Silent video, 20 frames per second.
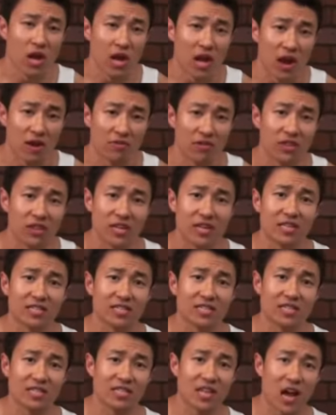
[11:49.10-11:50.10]
everything
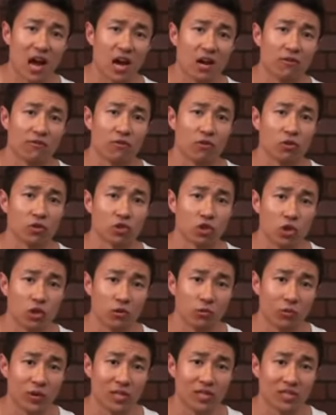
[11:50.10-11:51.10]
is designed for a
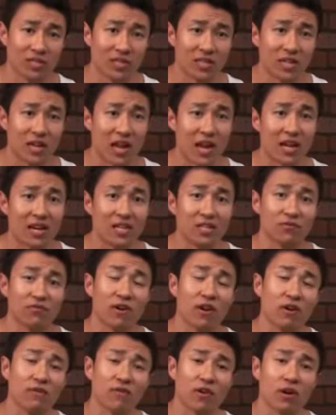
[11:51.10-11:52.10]
certain reason, and it's
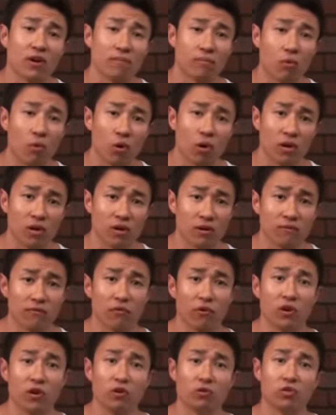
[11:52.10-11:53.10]
very, very important
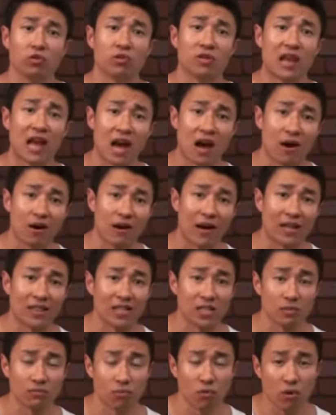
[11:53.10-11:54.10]
for you to now, at
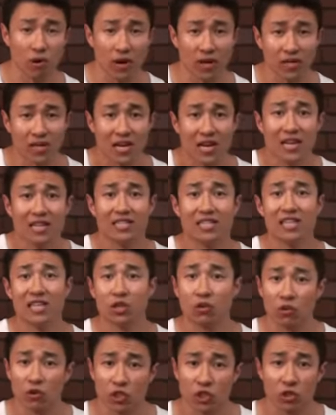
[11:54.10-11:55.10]
this point,
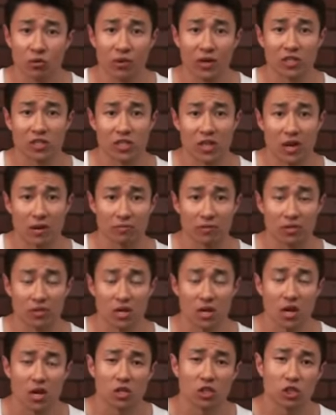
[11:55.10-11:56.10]
decrease your rest
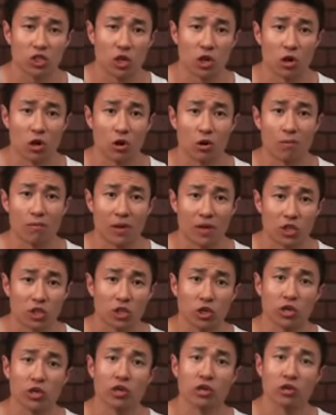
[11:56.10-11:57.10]
times. So make
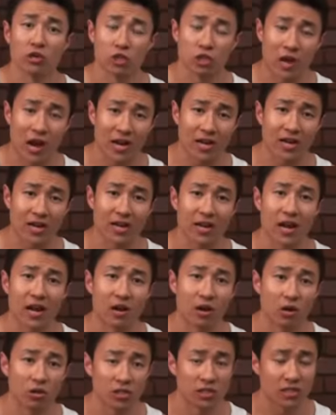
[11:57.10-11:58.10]
sure you're tracking it
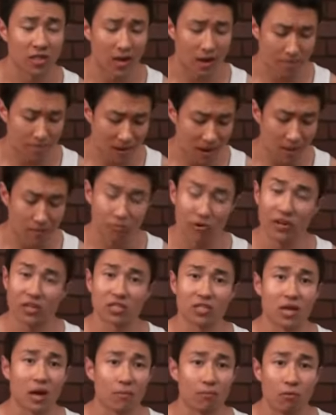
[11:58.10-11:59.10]
at all the time. Bring a
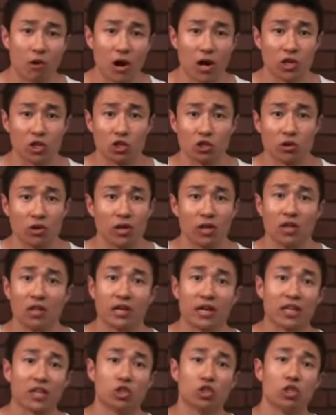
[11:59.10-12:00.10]
stopwatch or
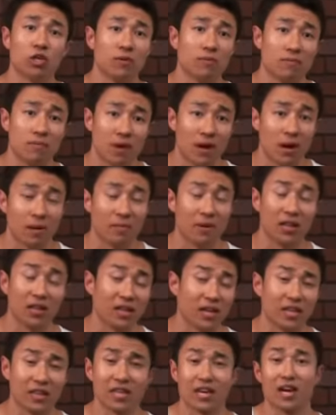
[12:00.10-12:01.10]
look at the gym,
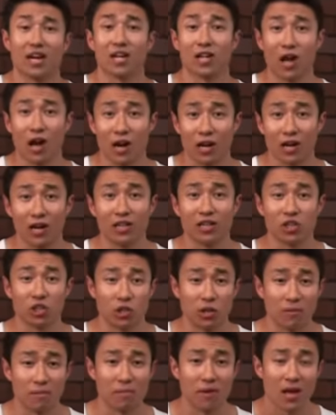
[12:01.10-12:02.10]
look at the clock on the
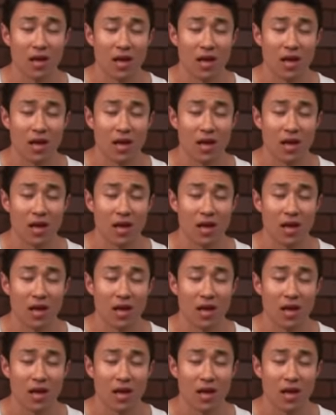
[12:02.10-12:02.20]
gym